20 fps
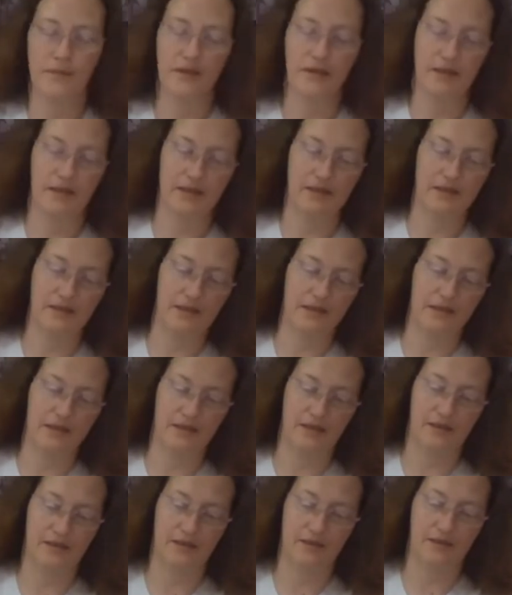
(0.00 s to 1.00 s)
and
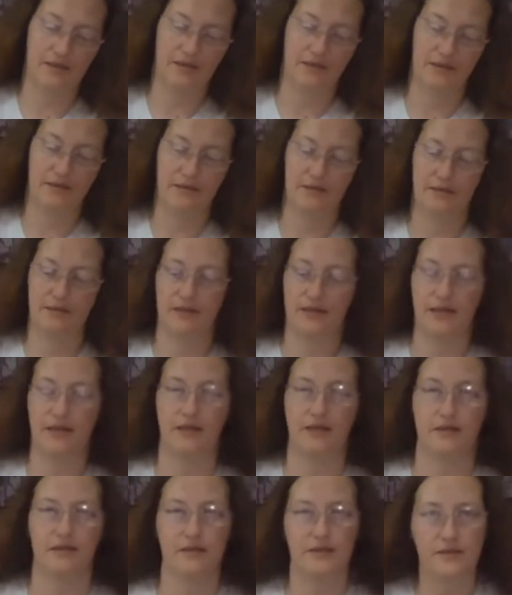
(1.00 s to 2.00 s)
then that
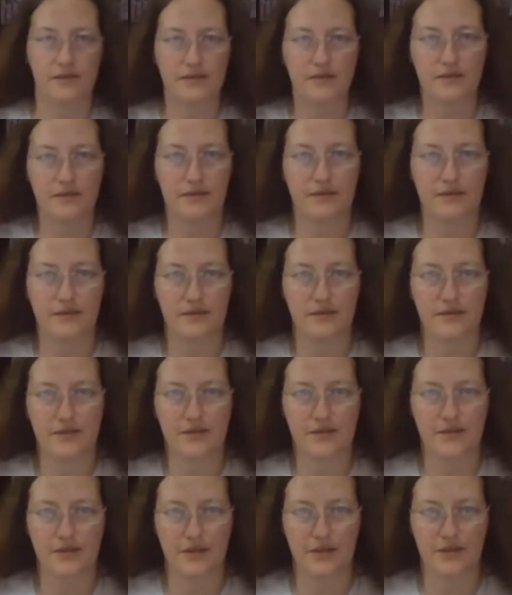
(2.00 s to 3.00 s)
is the
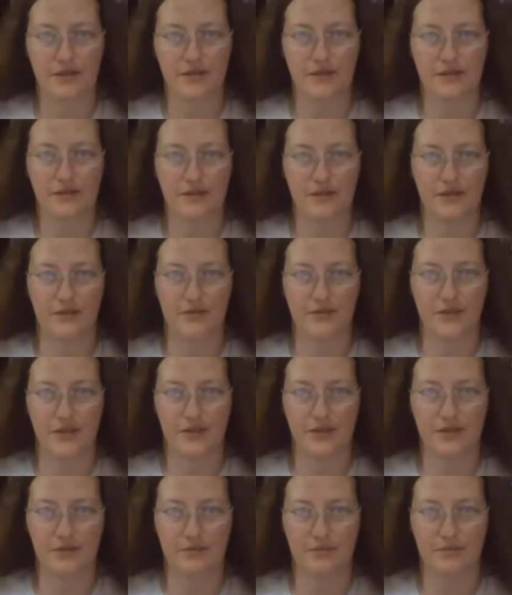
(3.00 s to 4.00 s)
start of
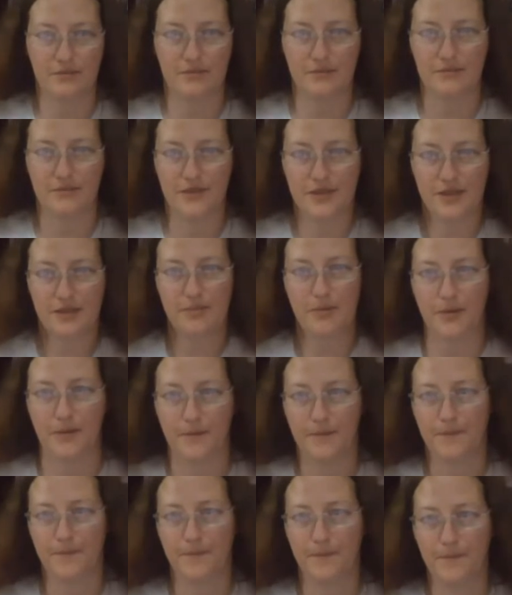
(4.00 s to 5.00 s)
your slipper.
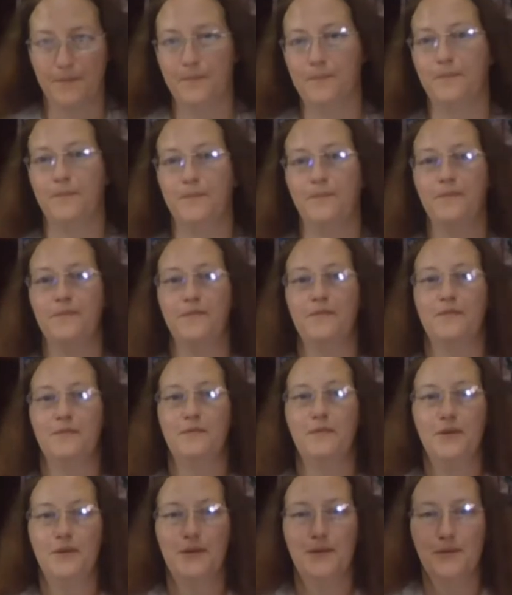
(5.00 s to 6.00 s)

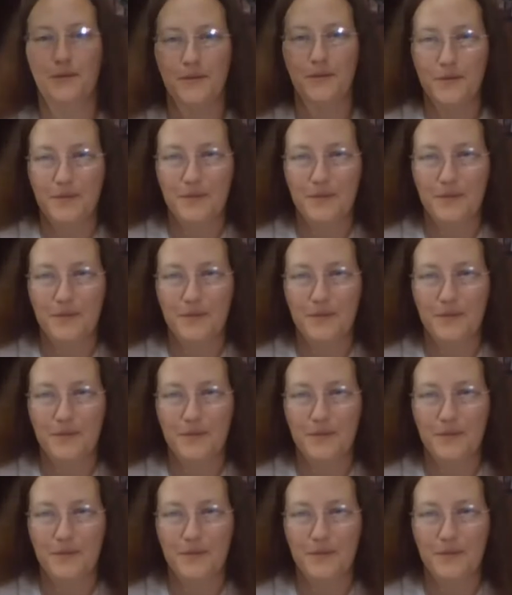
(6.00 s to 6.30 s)
Woohoo!